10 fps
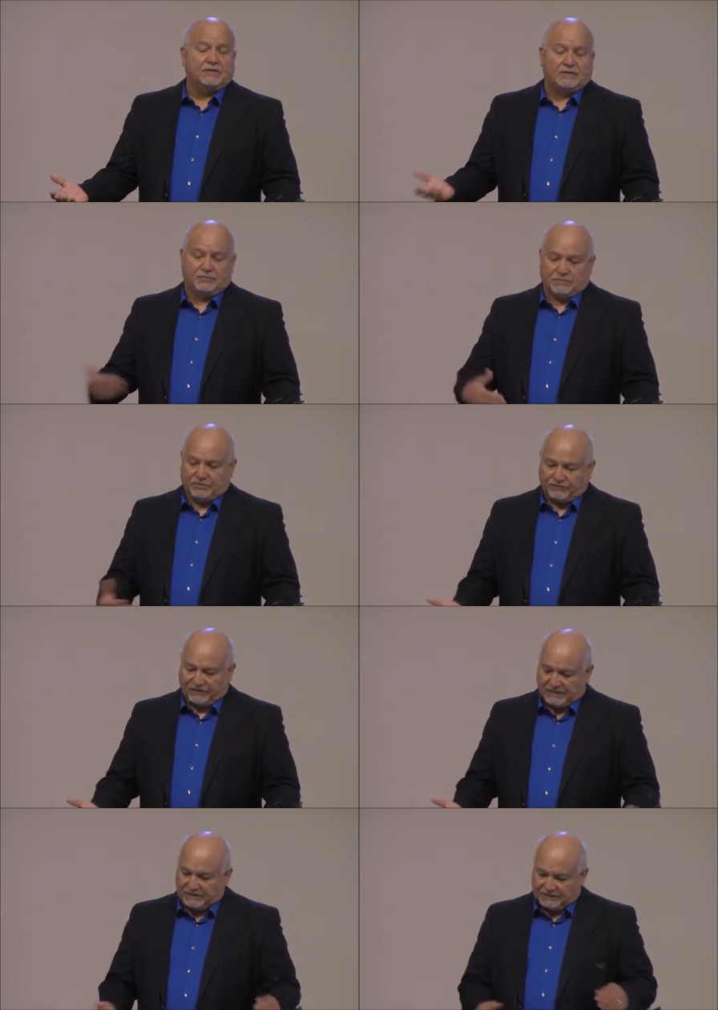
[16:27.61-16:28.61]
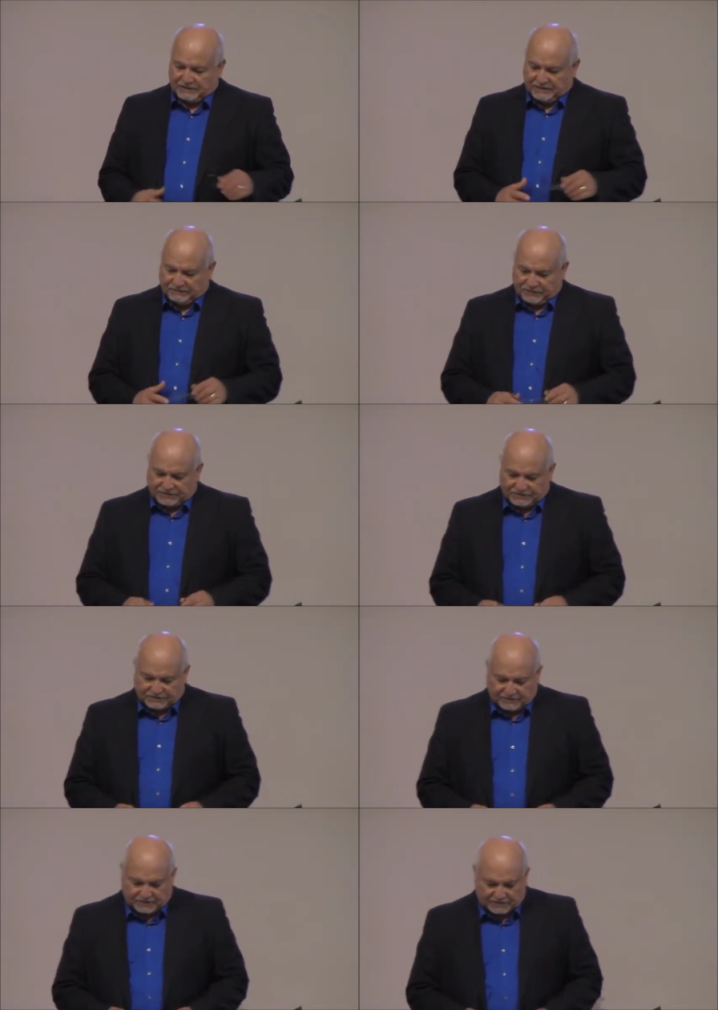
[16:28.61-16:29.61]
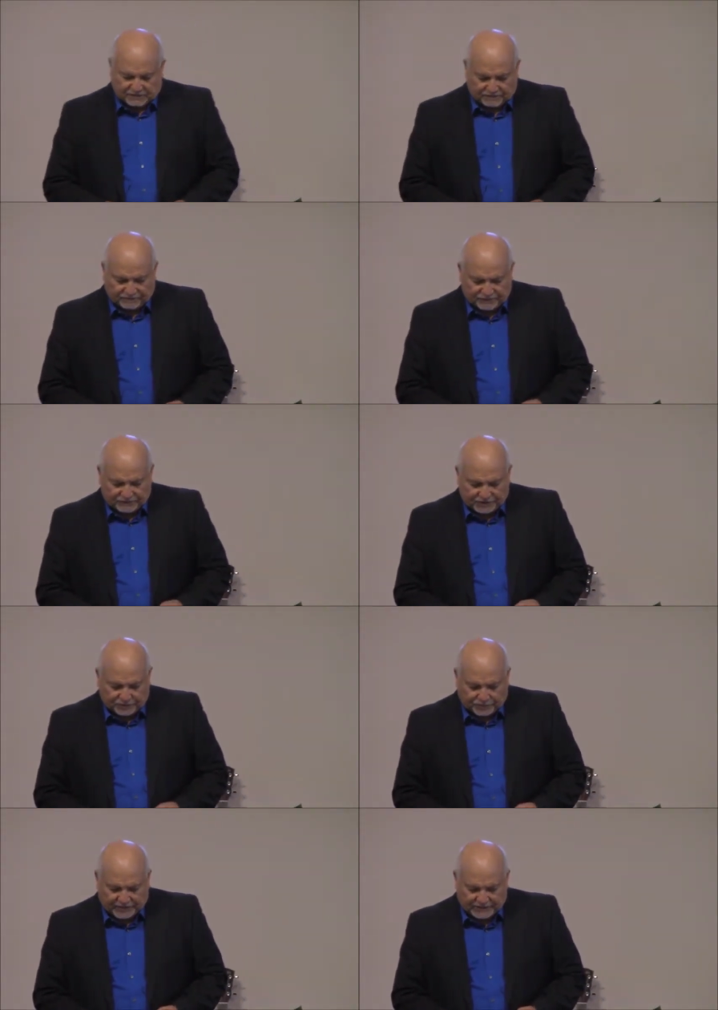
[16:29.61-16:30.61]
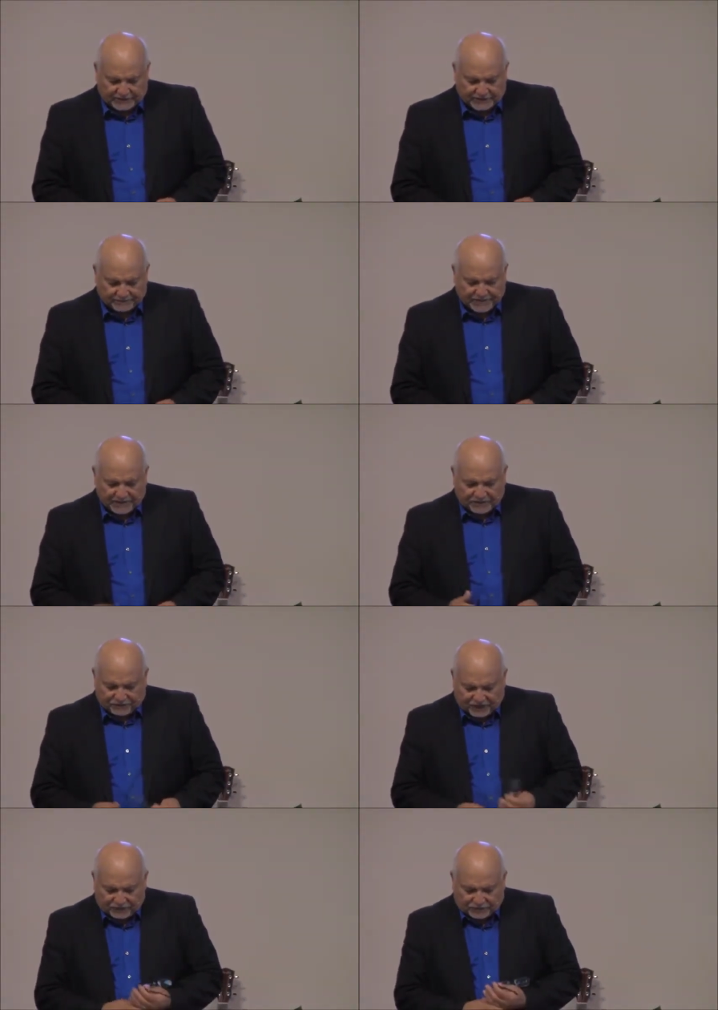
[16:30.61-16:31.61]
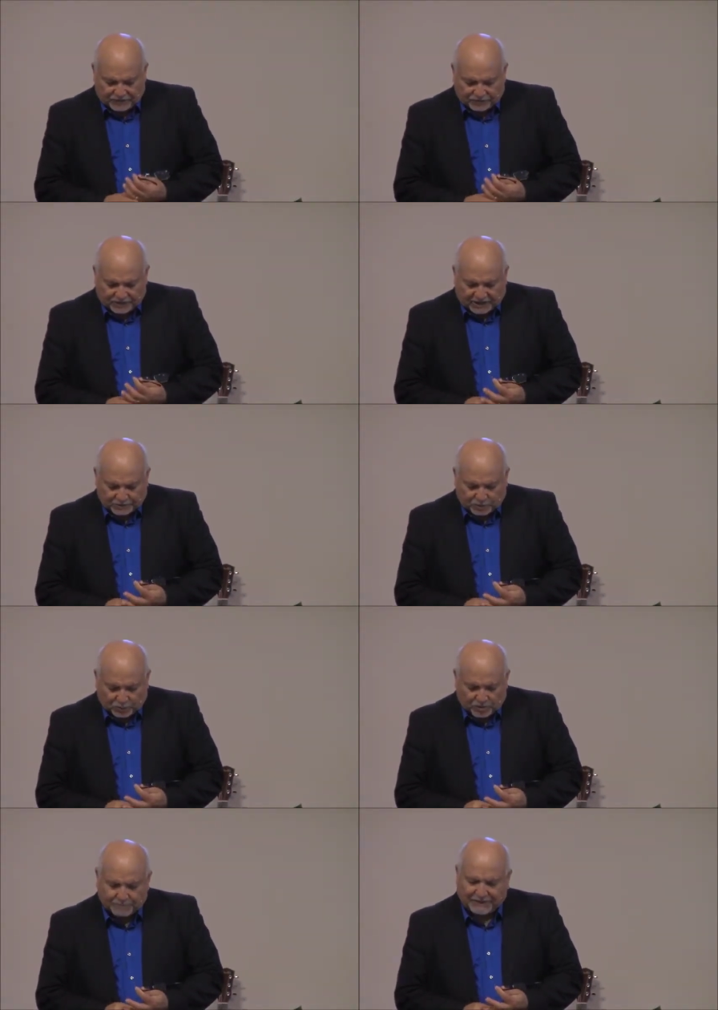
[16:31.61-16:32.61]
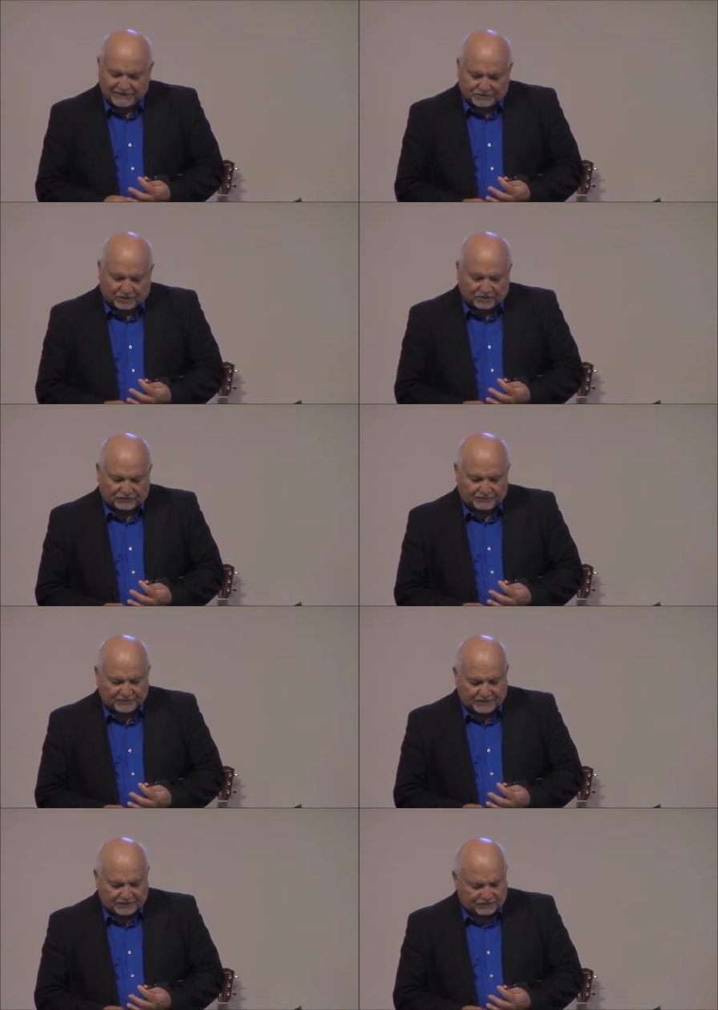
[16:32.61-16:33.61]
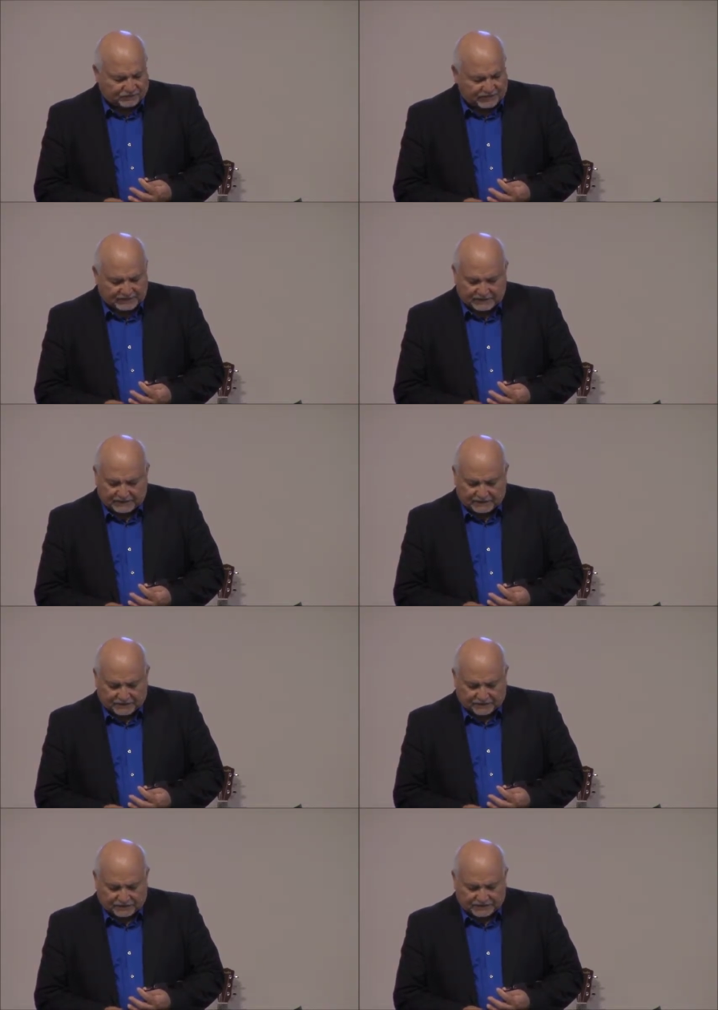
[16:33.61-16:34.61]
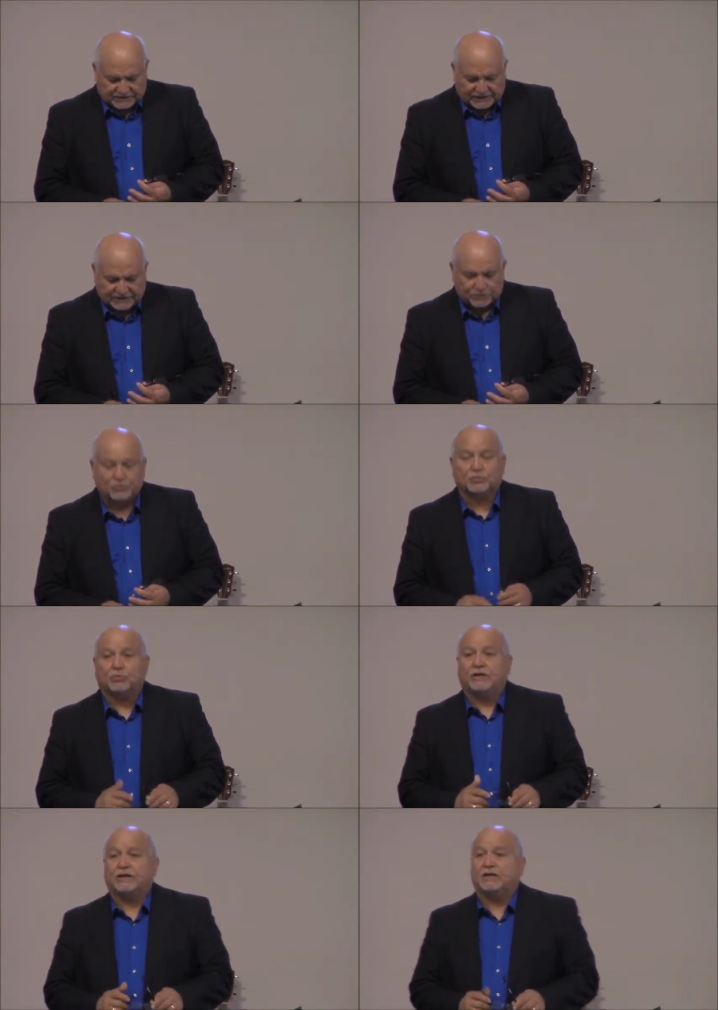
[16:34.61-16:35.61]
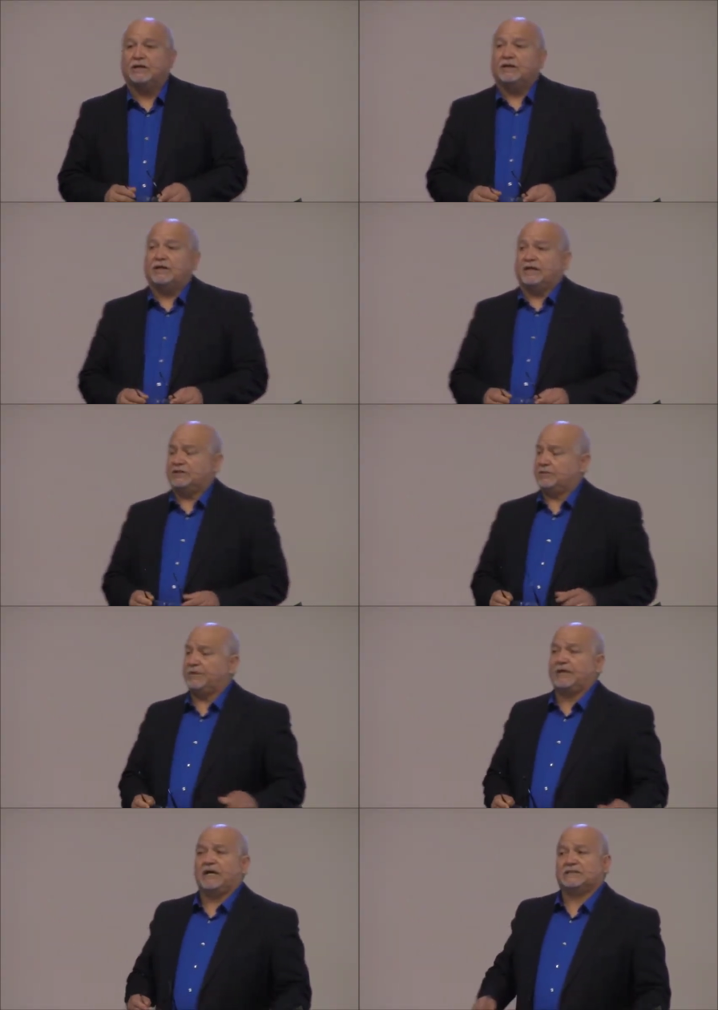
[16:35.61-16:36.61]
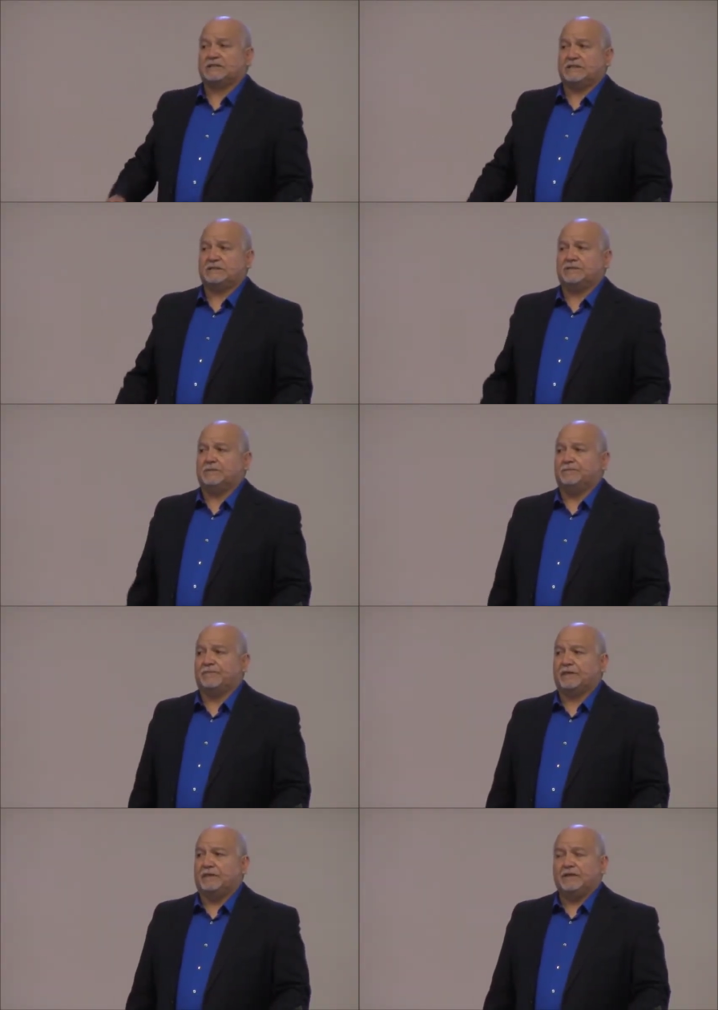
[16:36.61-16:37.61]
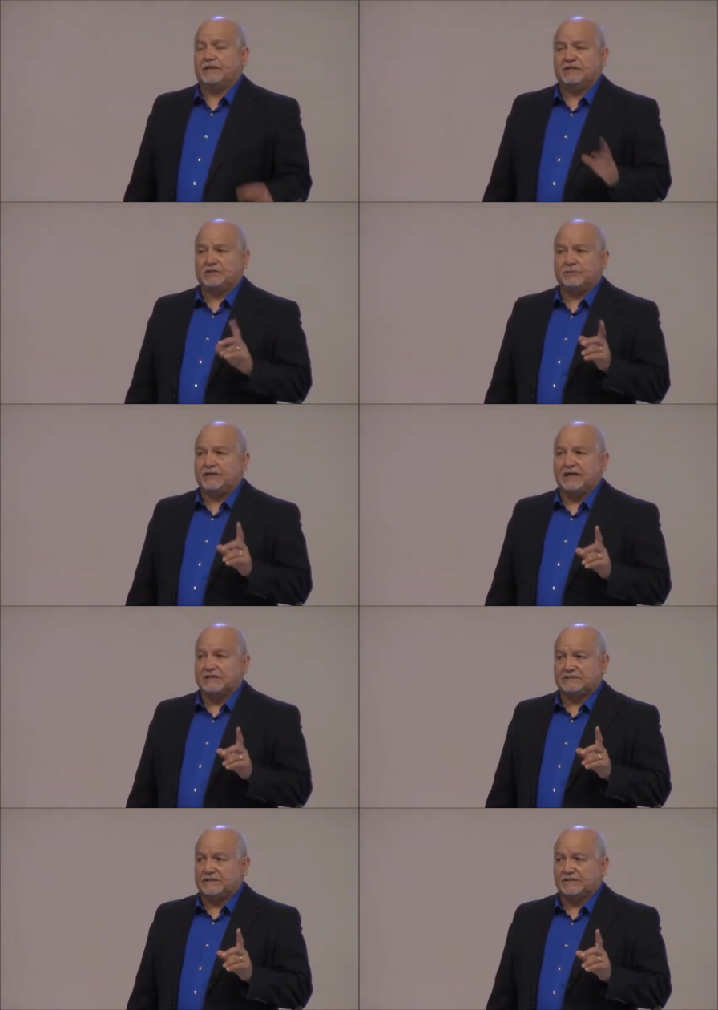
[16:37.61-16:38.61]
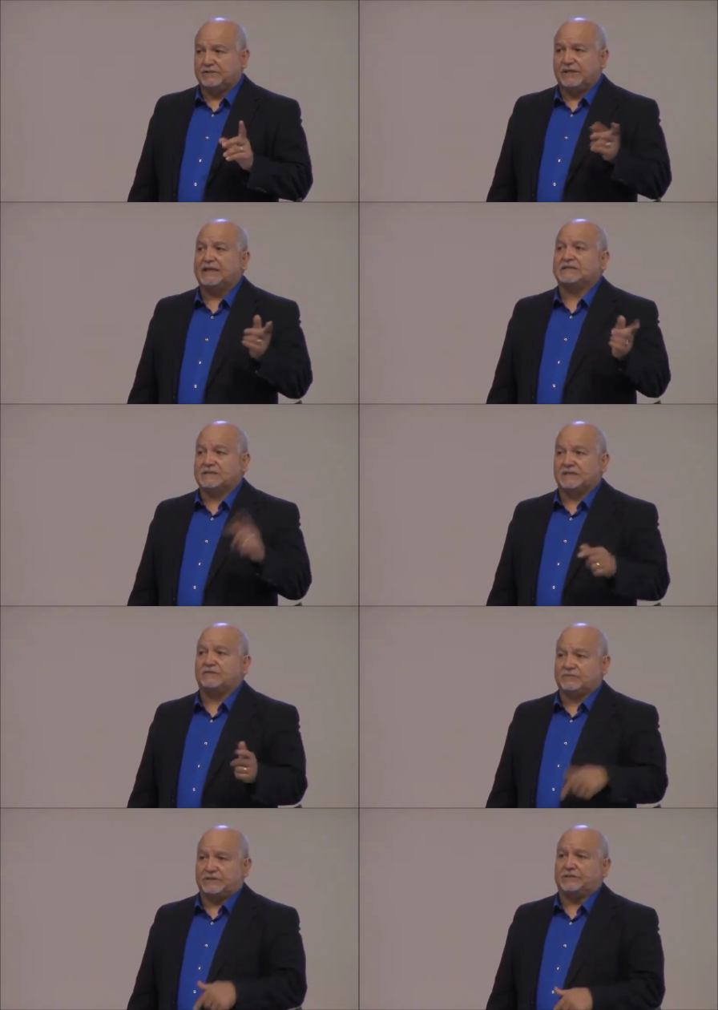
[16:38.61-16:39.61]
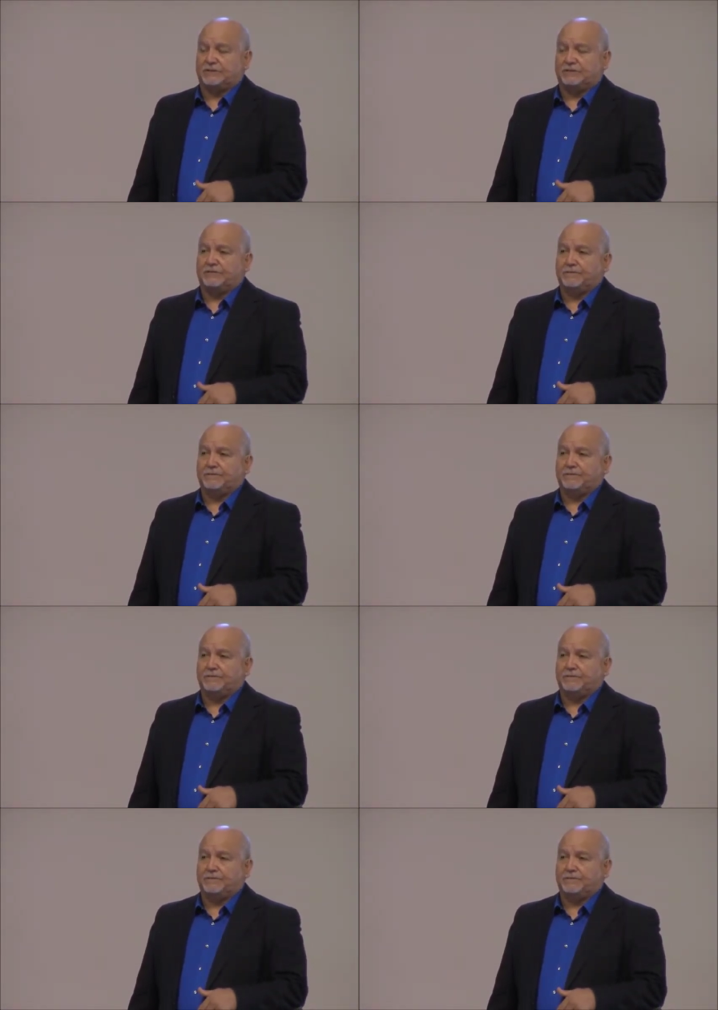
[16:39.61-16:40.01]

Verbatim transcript: And what we find in verses uh, 15 through 18, faithfulness to gospel work pays off. And finally, verses 19 through 20, it needs to be God centered. It needs to be God centered, not self centered.